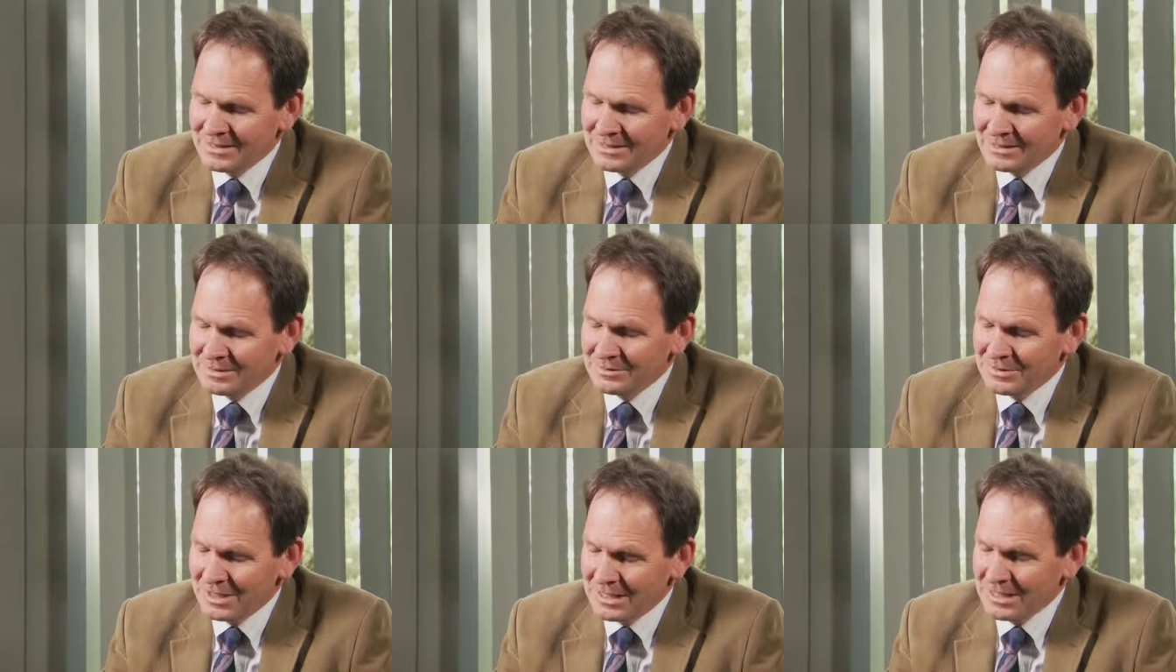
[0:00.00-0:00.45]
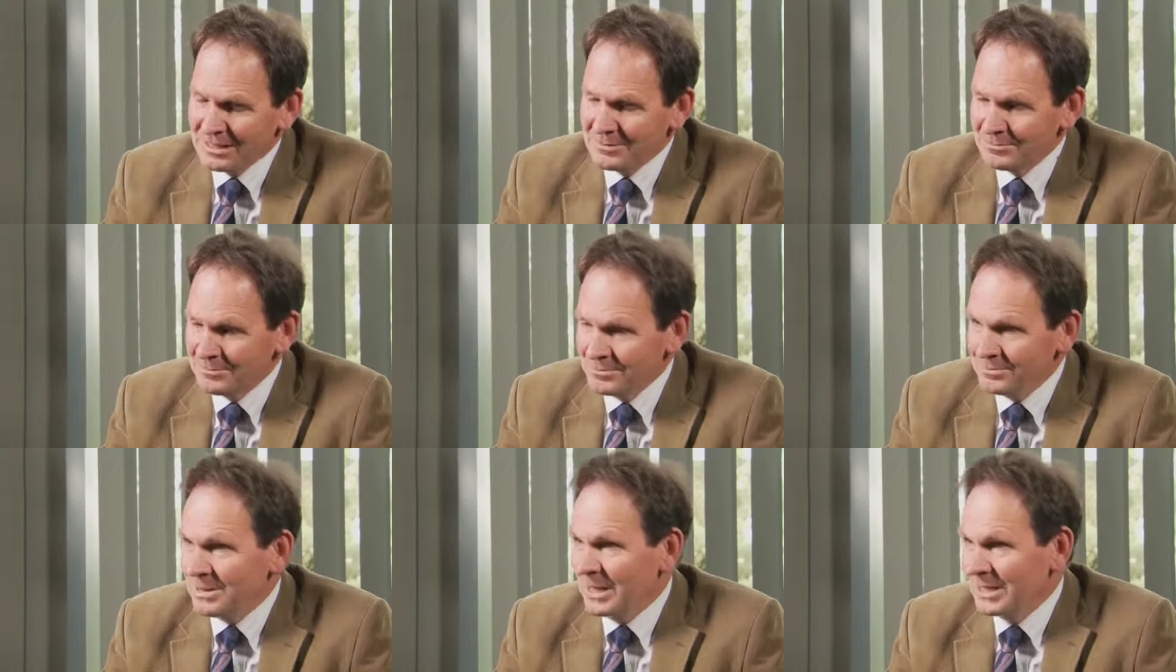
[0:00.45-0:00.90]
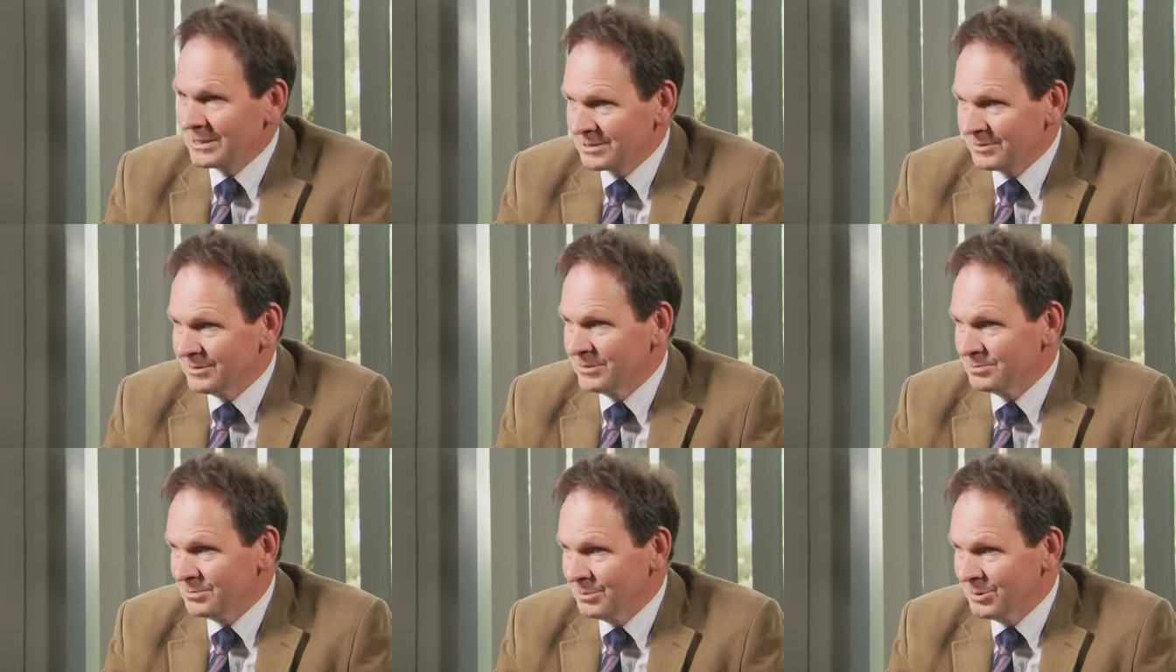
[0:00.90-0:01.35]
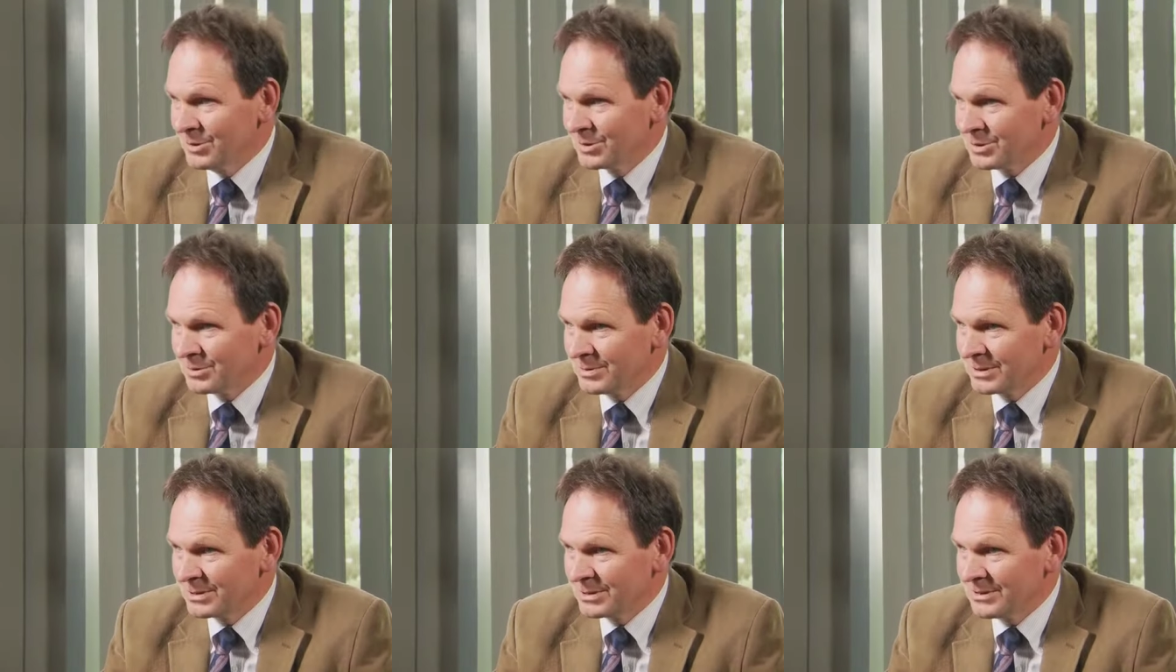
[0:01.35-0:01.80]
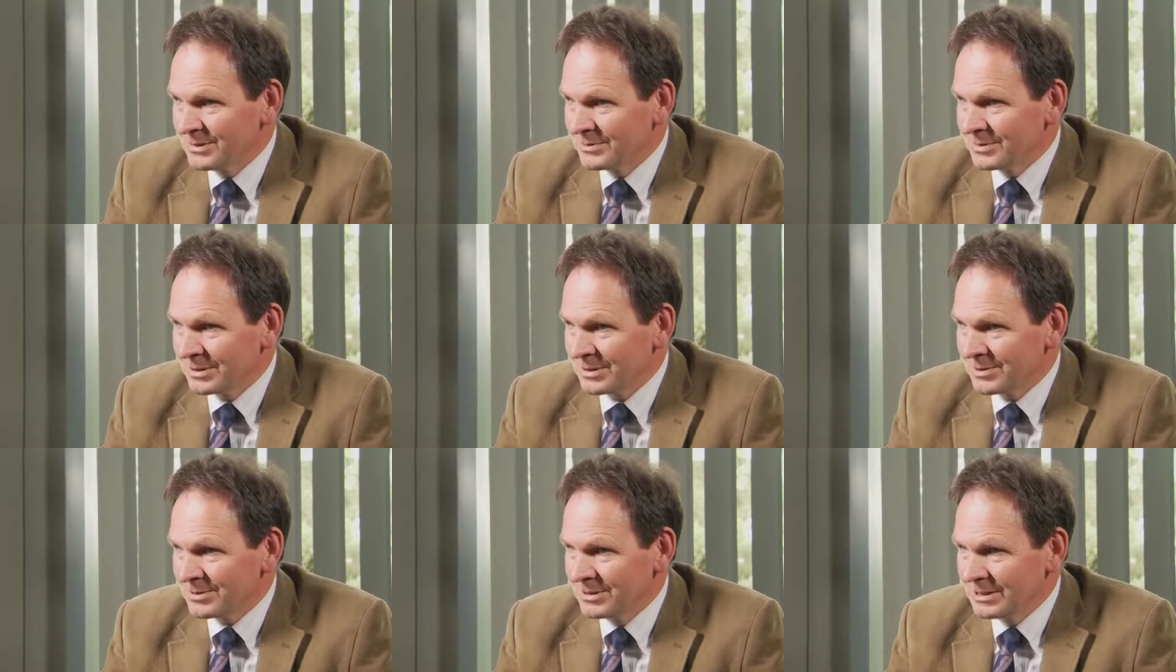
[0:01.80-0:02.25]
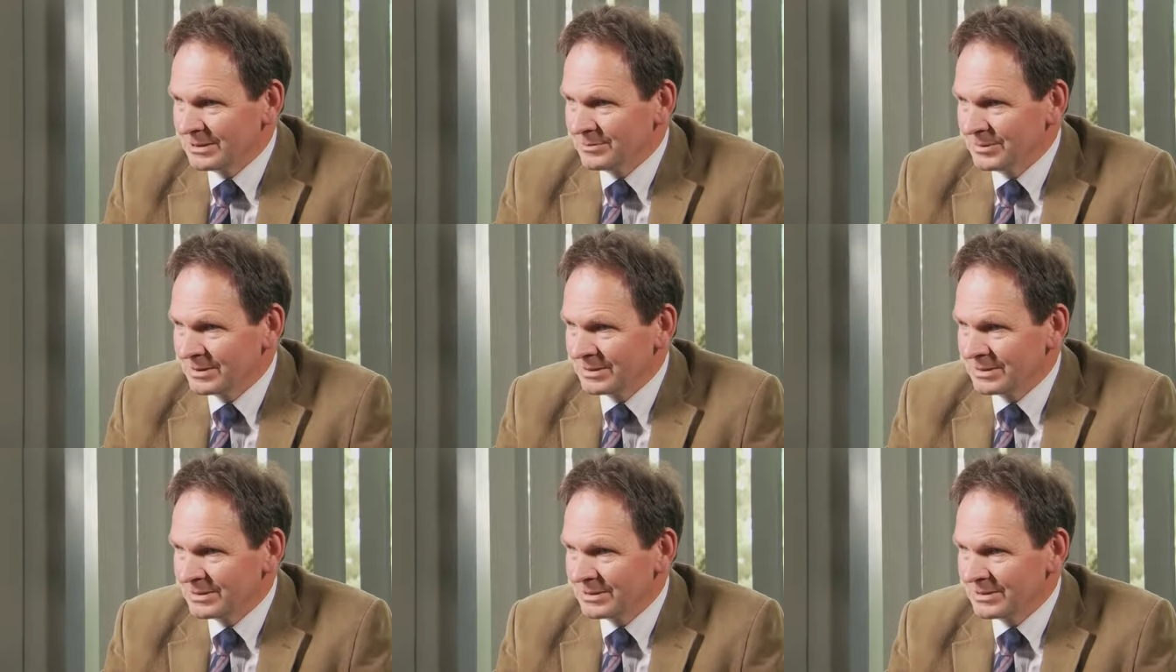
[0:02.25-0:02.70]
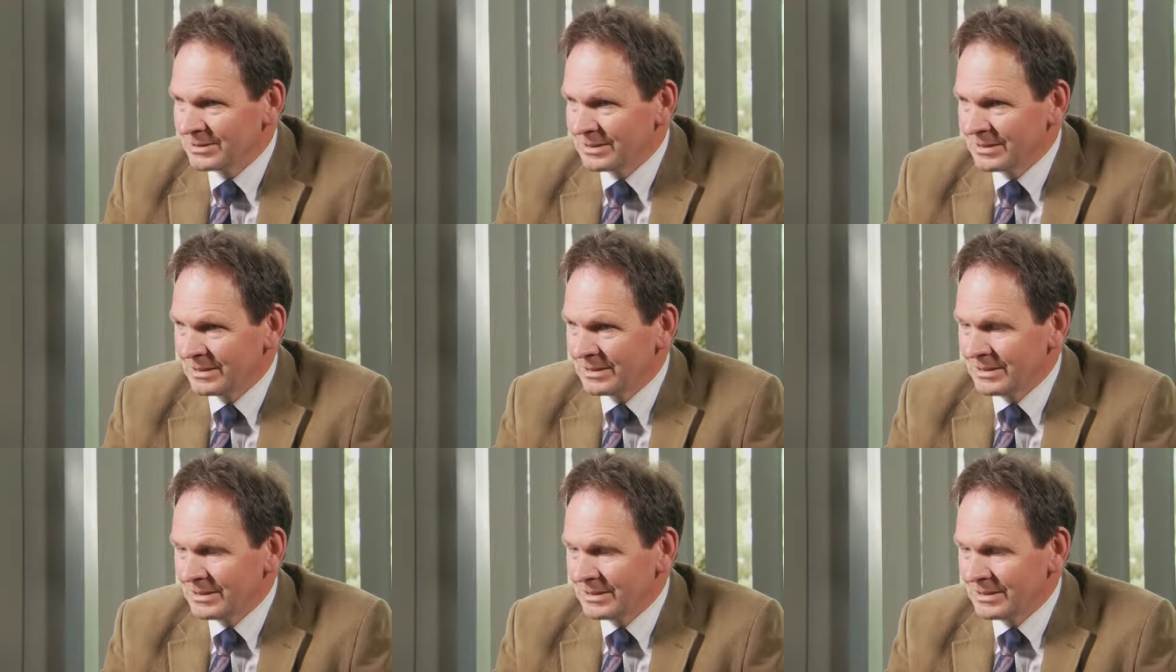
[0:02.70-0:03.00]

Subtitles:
develop better and more specific treatments.